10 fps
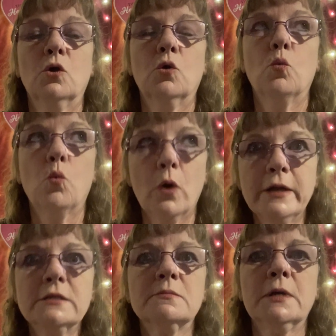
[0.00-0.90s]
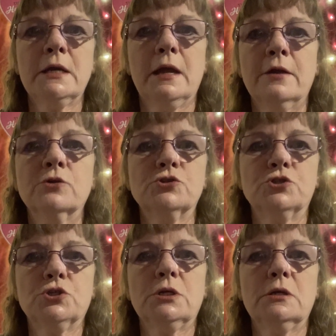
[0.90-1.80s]
What is my
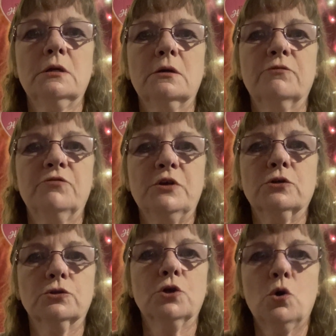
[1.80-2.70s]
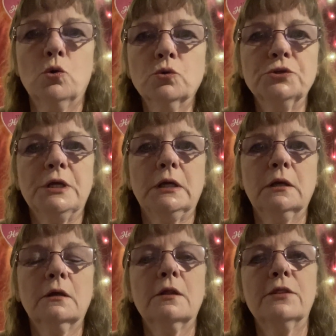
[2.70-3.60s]
energy field
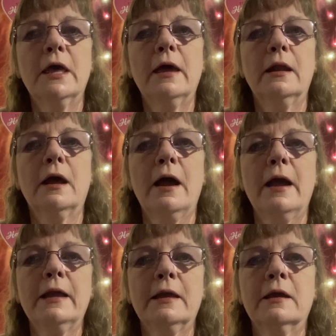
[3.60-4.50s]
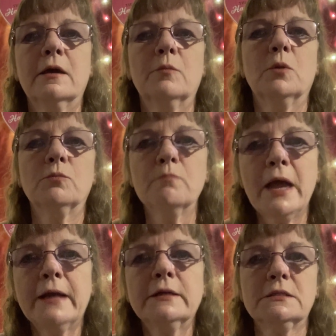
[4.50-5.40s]
holding that I am
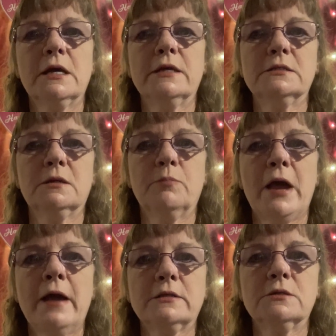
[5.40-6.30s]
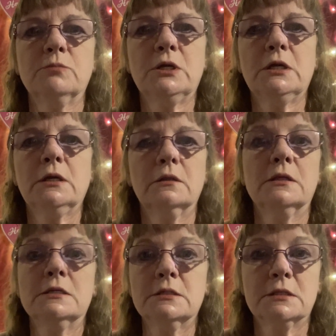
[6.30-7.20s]
magnetizing back to me
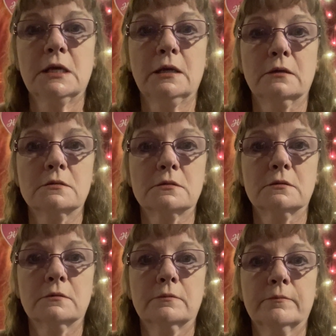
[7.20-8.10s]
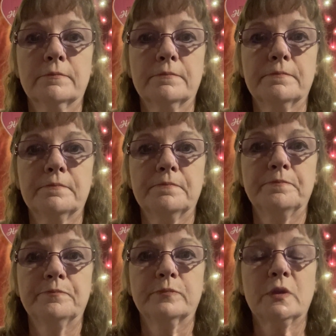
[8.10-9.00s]
these things?
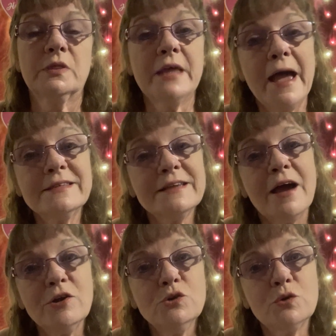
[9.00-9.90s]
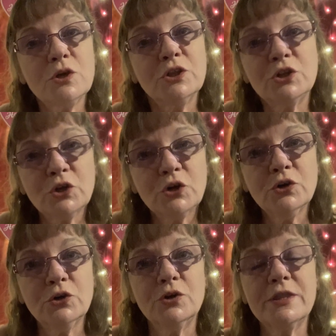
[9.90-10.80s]
That's how you can learn.